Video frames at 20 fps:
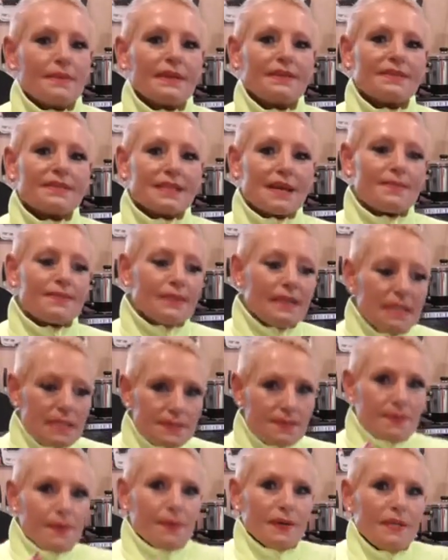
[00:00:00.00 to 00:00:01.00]
But if
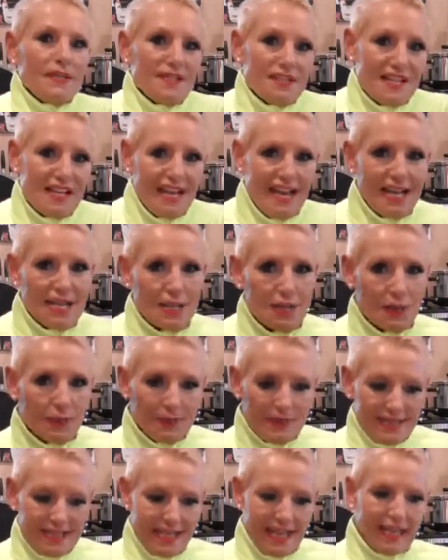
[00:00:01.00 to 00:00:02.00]
somebody's preaching at
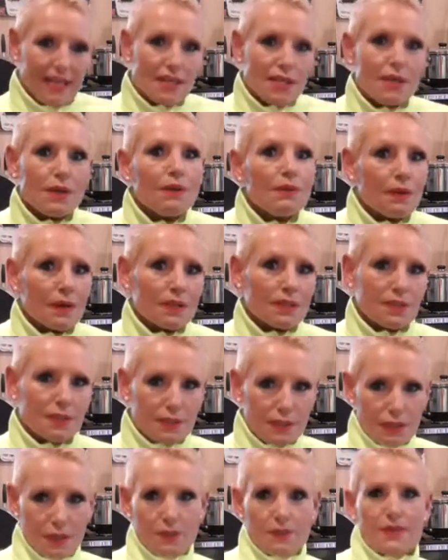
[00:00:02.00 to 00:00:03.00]
you and telling you what to
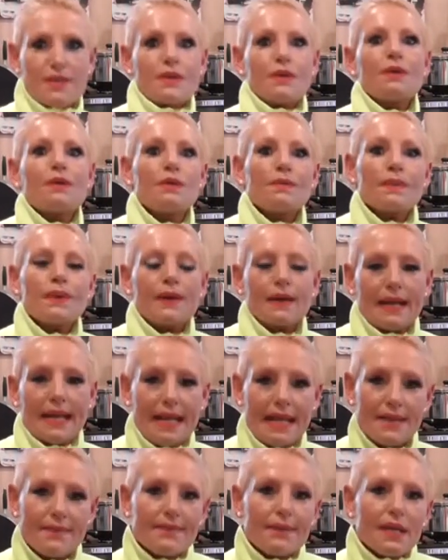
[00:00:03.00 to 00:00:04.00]
do with your
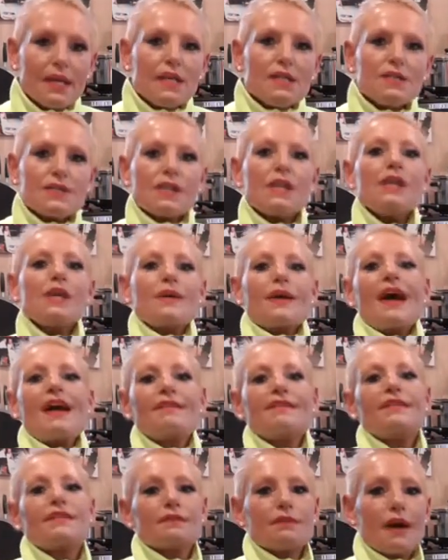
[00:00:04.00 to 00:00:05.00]
body, do you
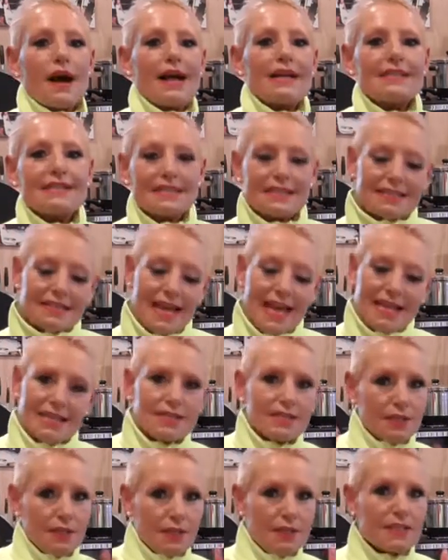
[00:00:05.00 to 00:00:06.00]
have the right to say,
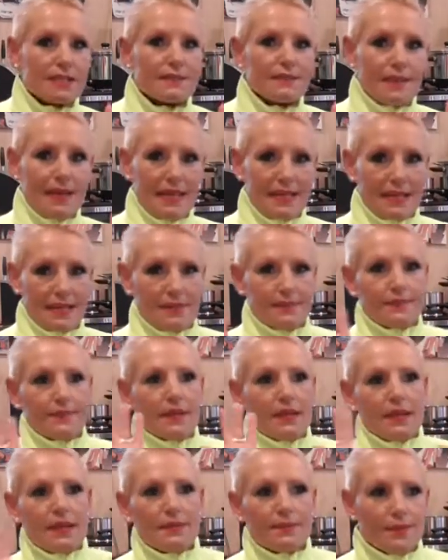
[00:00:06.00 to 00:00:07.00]
excuse me,
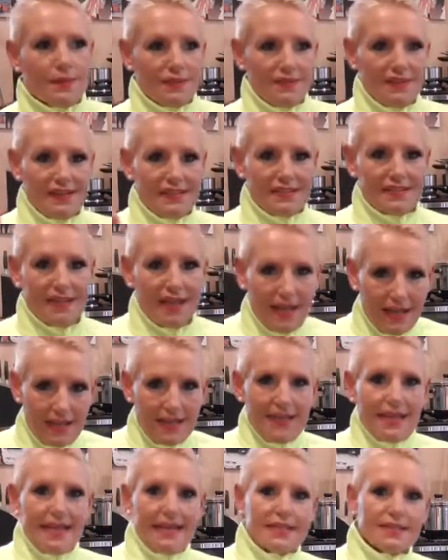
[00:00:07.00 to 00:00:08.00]
professor,
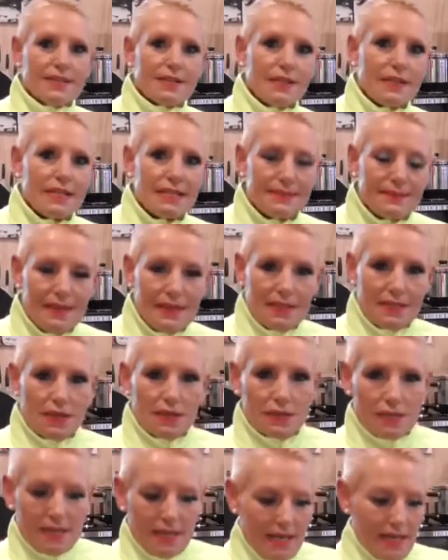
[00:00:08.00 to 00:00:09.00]
excuse me,
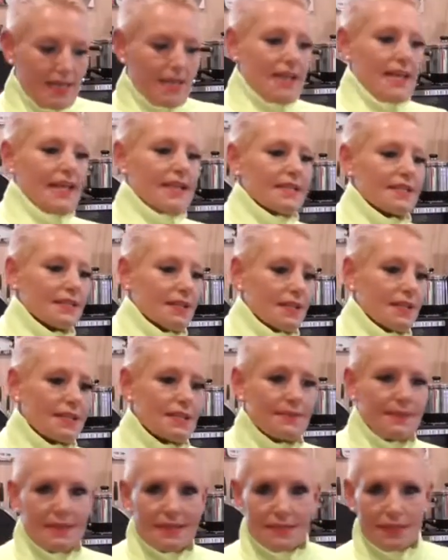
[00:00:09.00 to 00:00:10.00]
doctor,
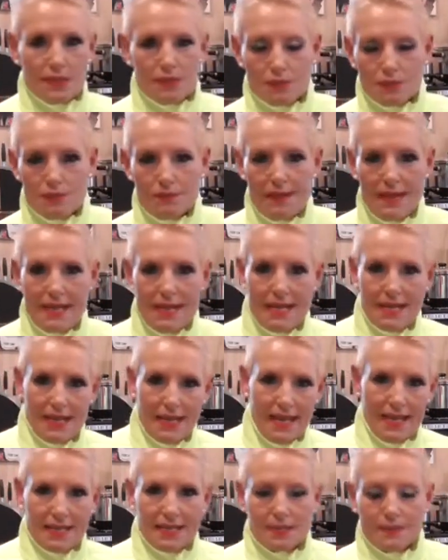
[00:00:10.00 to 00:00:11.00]
excuse me, social media
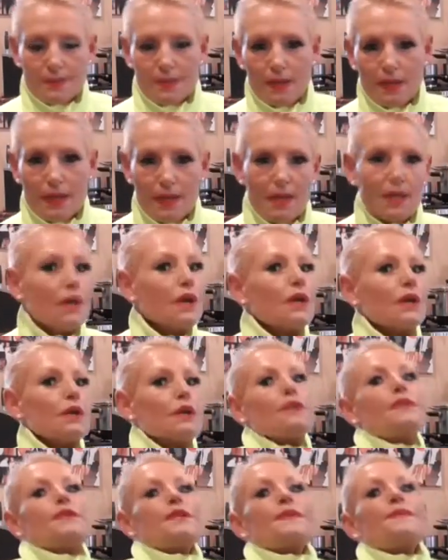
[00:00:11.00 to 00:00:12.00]
expert,
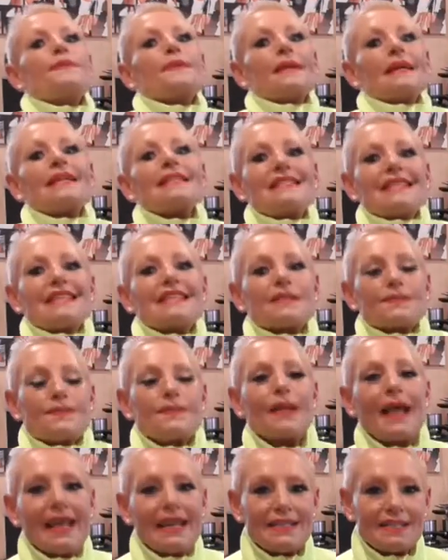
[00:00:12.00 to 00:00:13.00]
could you please
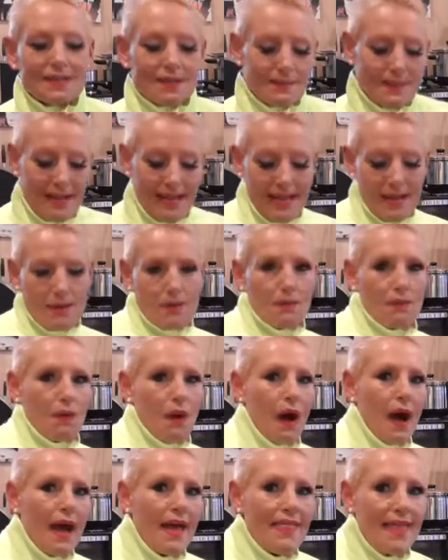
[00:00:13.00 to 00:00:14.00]
explain to me
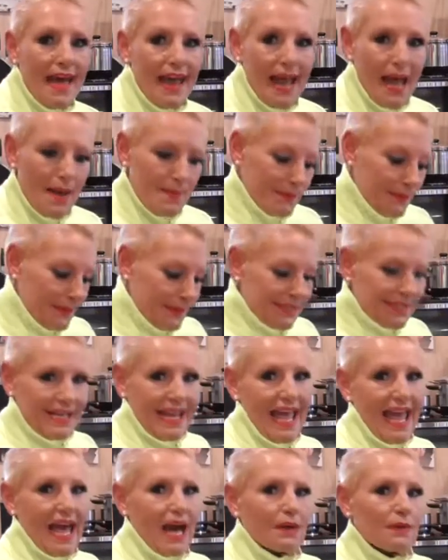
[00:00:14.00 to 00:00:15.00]
why that happens and
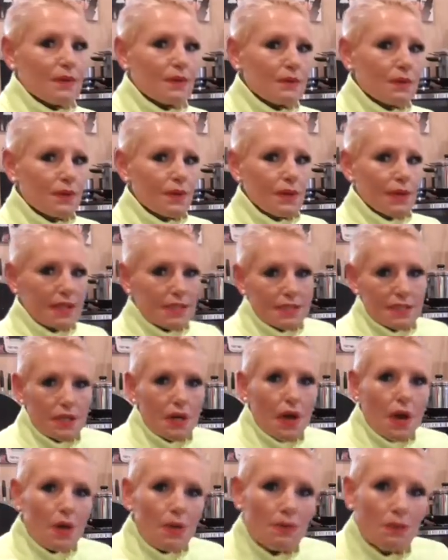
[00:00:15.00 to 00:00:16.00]
how it works?
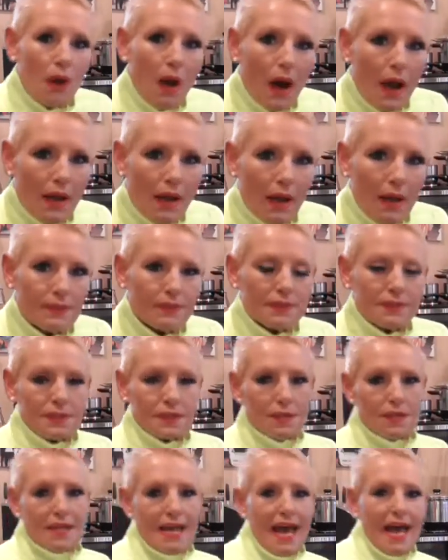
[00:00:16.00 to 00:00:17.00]
Why I would
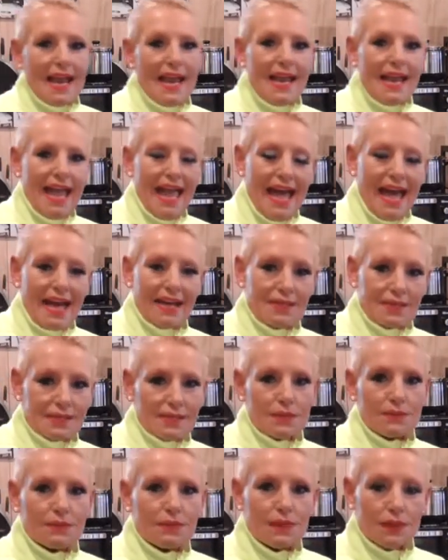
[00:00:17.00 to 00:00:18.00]
do that and how
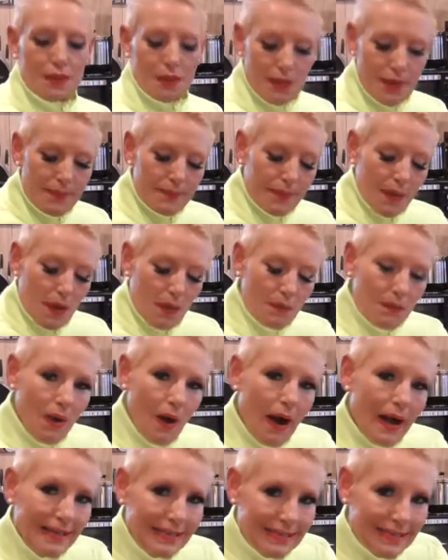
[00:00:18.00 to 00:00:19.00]
does it work?
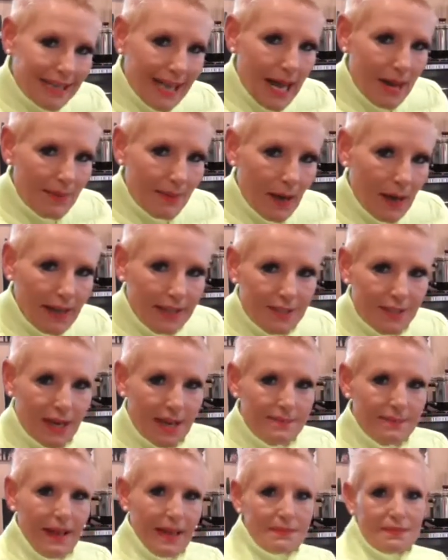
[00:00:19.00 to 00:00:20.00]
Why does
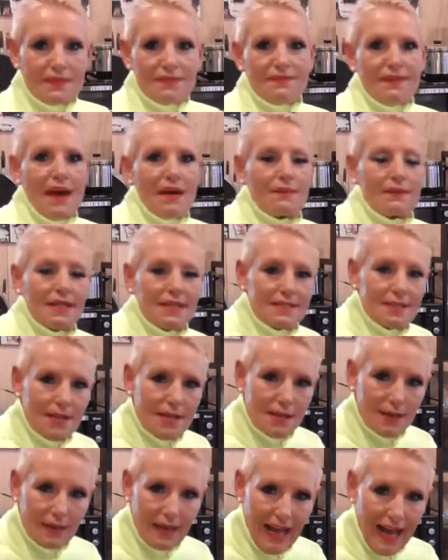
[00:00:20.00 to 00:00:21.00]
carbohydrate make me fat when it's
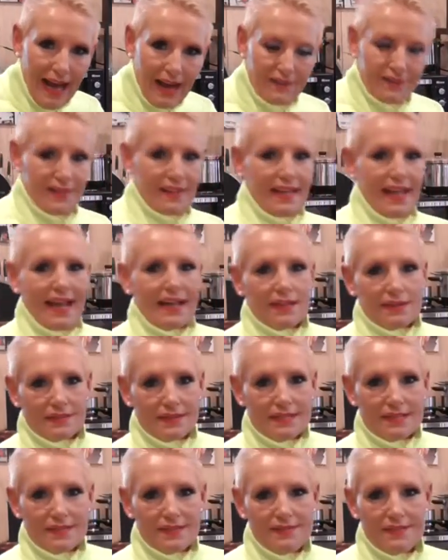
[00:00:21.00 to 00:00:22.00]
only got half the
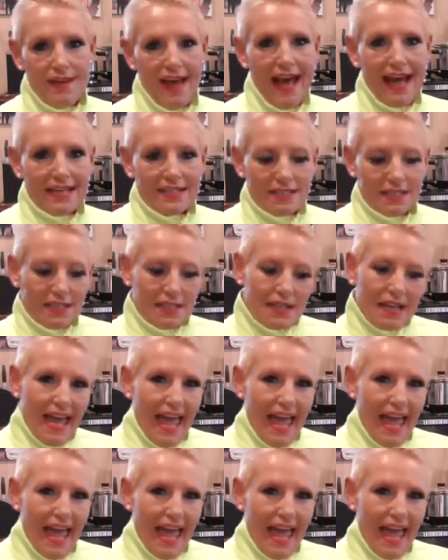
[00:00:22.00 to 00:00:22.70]
calories of fat?